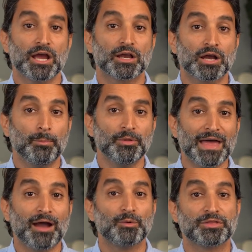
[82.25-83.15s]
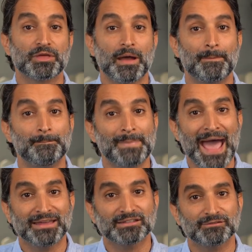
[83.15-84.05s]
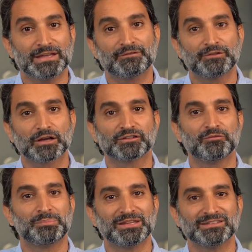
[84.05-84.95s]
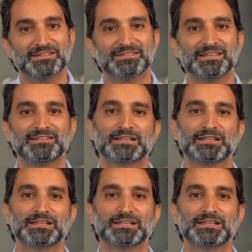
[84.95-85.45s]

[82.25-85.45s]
Couple that with a massive influx of businesses,